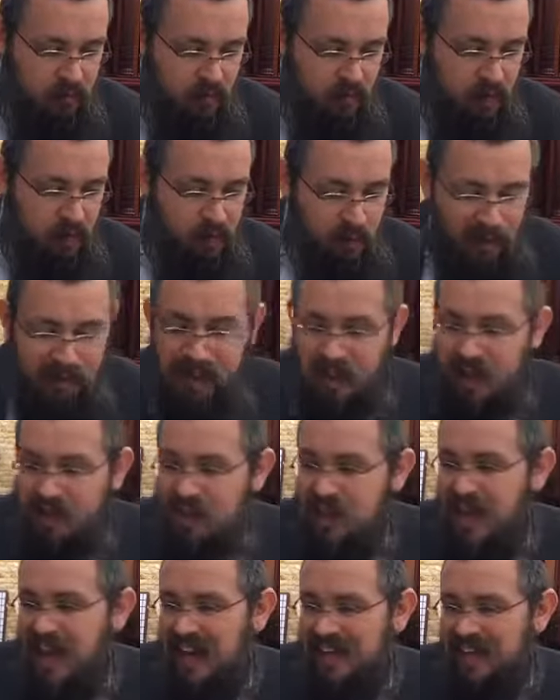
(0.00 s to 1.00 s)
But
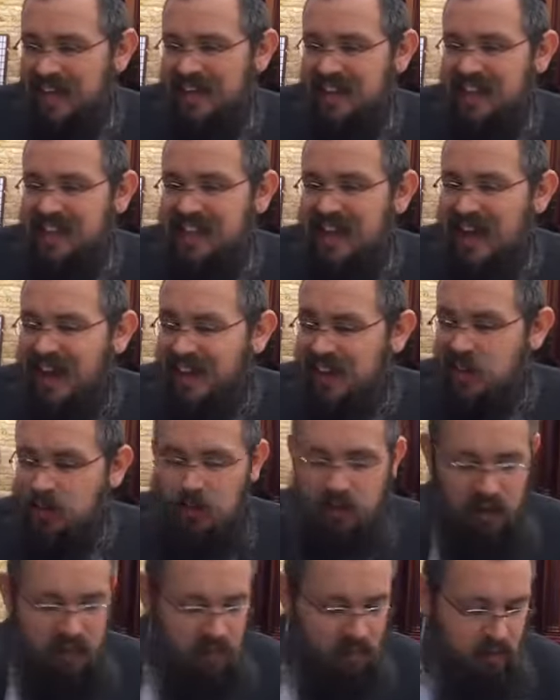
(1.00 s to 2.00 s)
even that is lacking
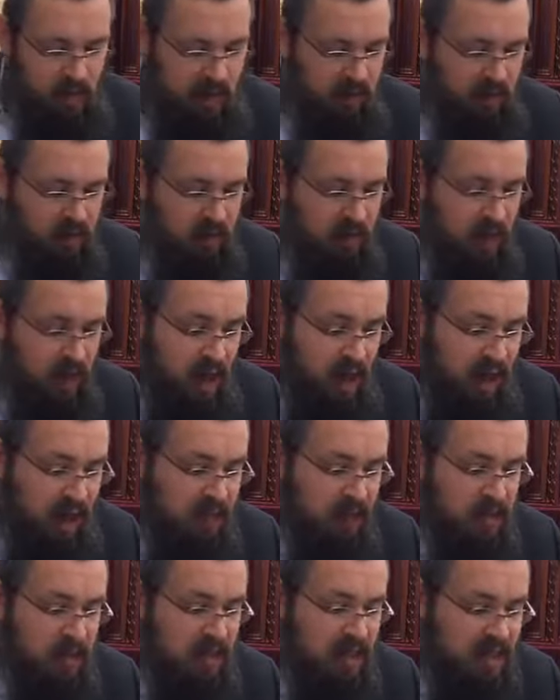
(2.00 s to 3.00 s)
within the body.
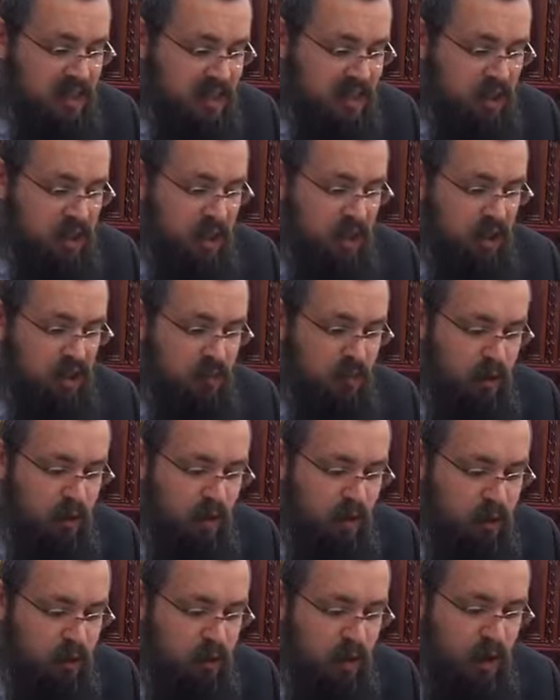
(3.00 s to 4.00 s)
But
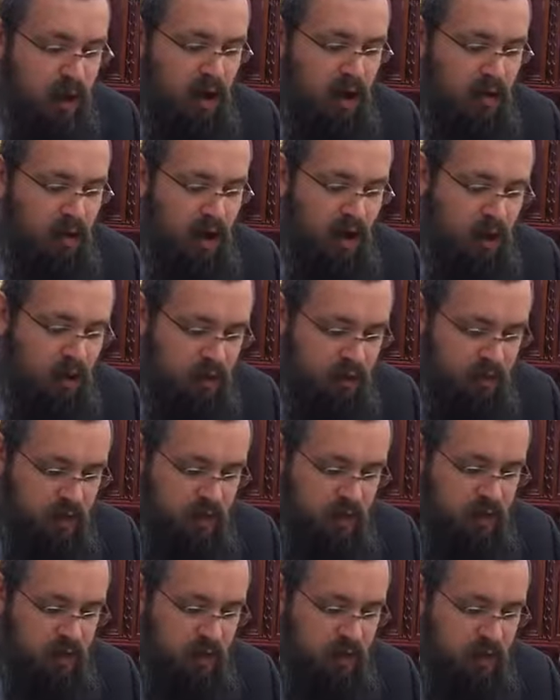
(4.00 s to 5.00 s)

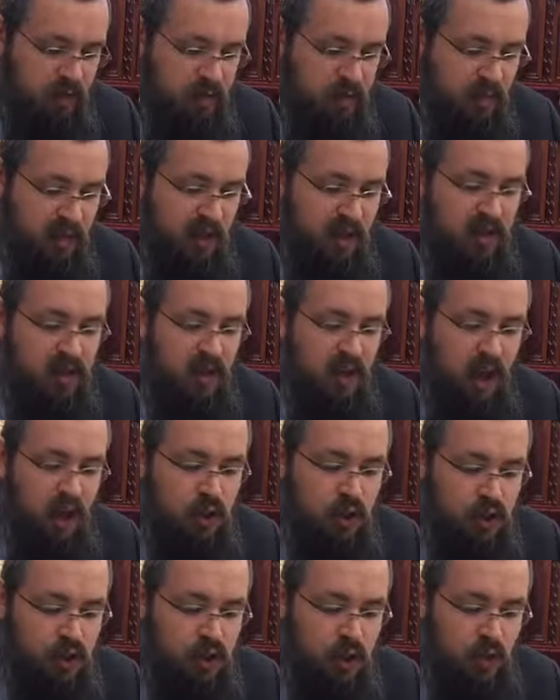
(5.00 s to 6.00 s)
it's because
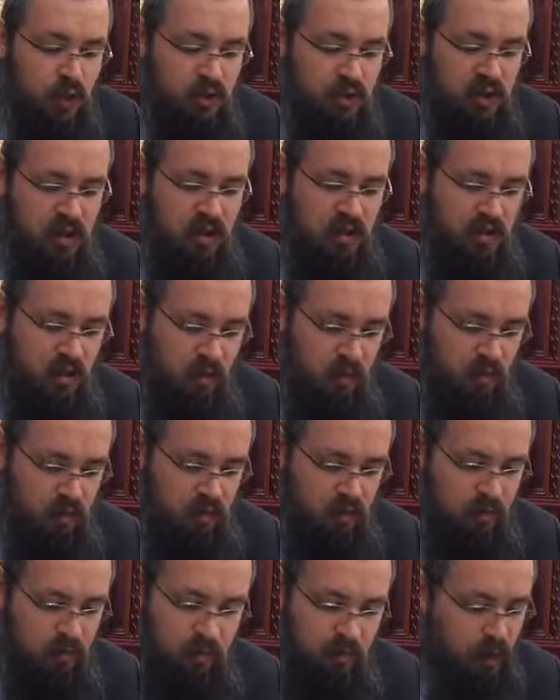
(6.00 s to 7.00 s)
God chose the soul,
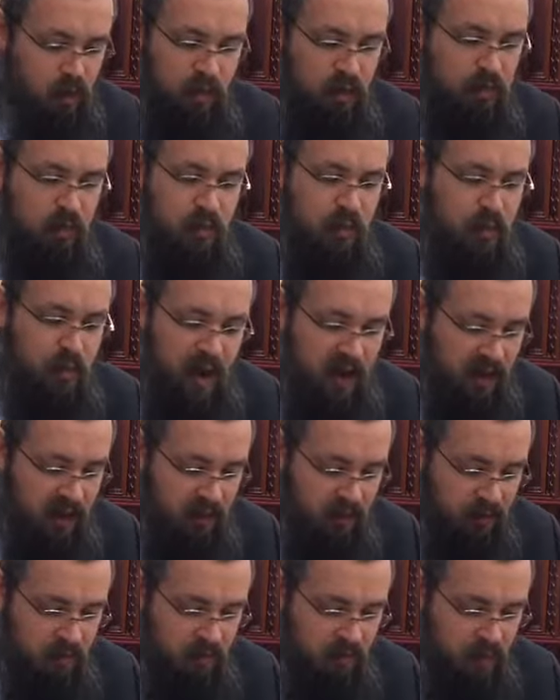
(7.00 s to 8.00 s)
the body.
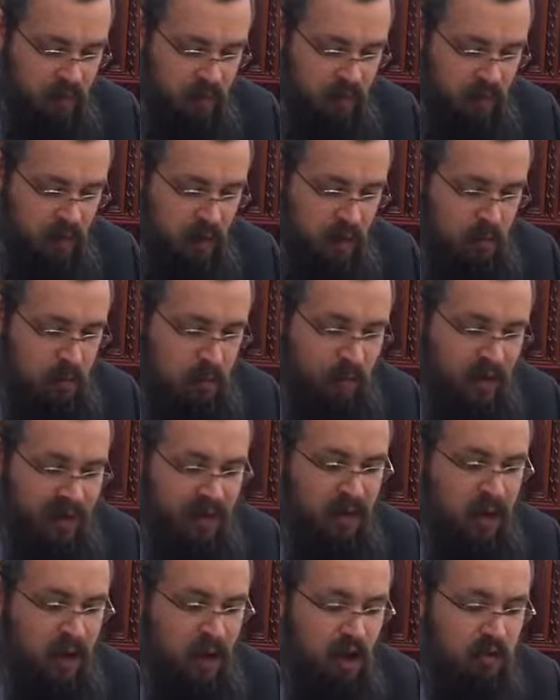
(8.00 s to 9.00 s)
With
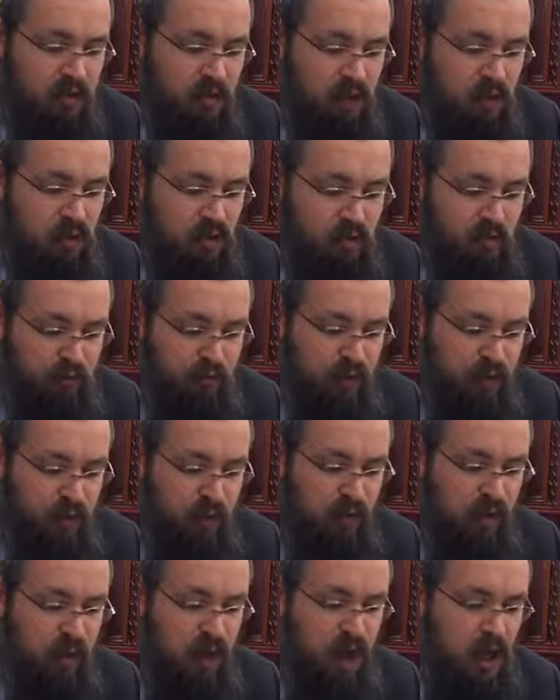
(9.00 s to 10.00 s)
free
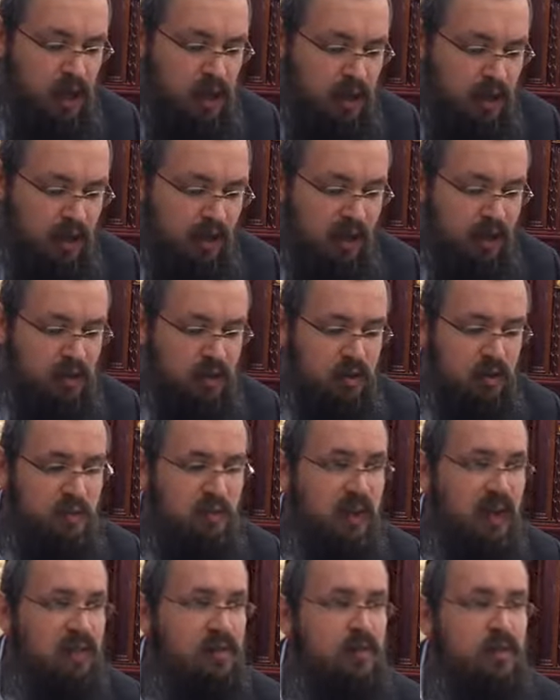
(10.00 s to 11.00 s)
will,
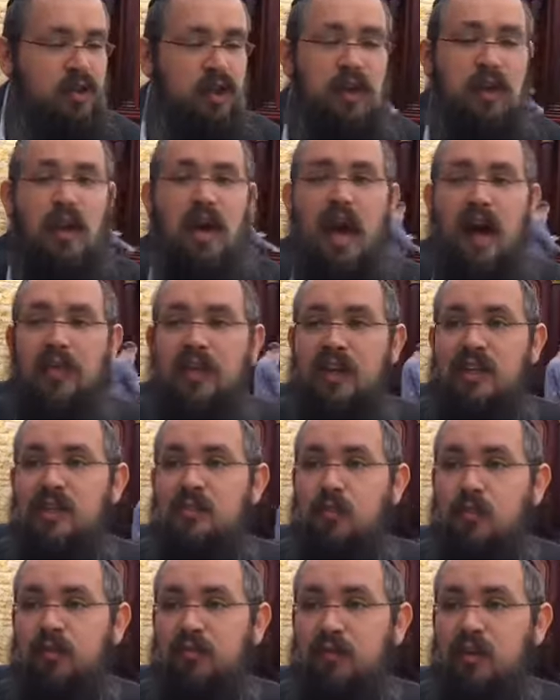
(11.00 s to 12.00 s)
this
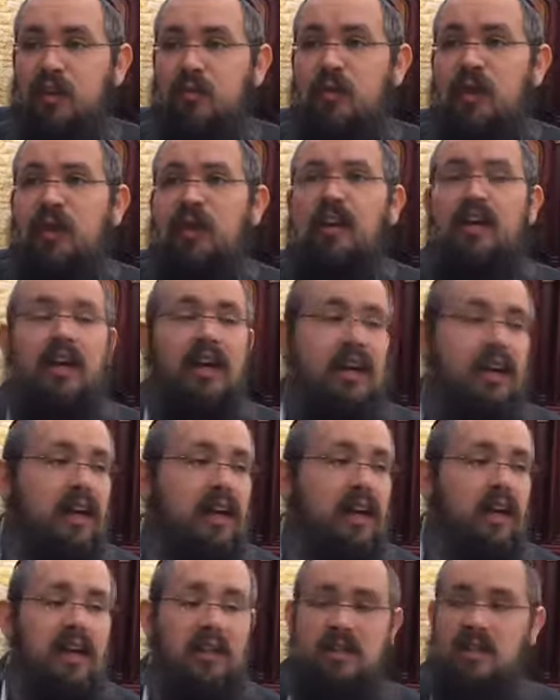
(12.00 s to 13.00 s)
free will
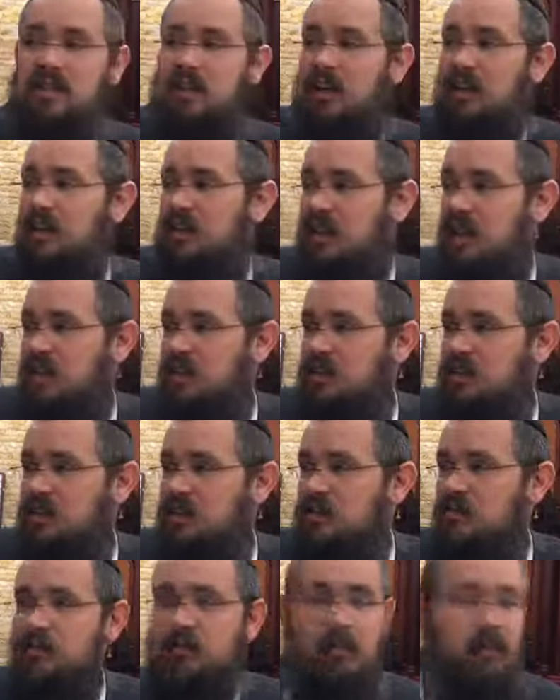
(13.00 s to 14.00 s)
is in his
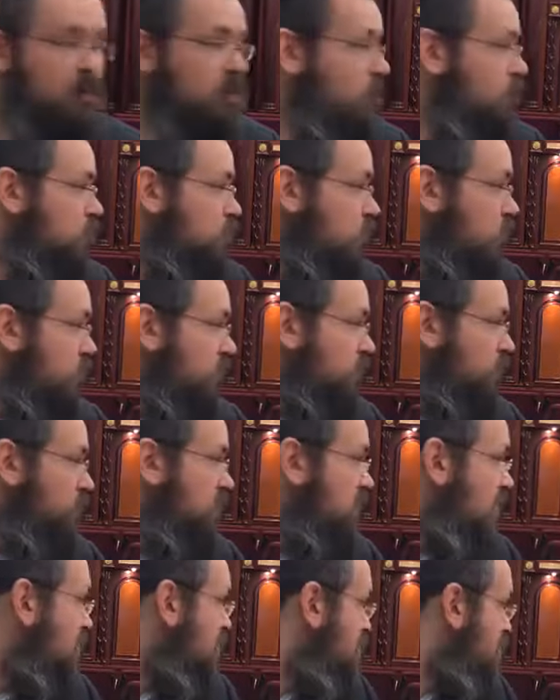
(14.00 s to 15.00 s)
essence. So what are we
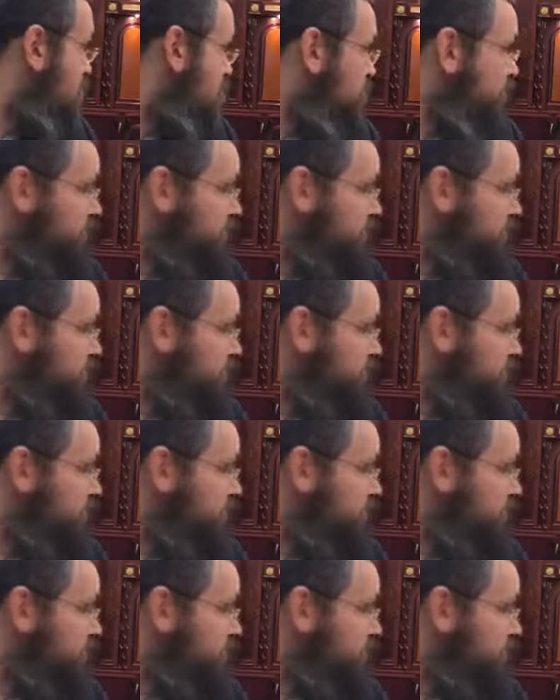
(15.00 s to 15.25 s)
saying here?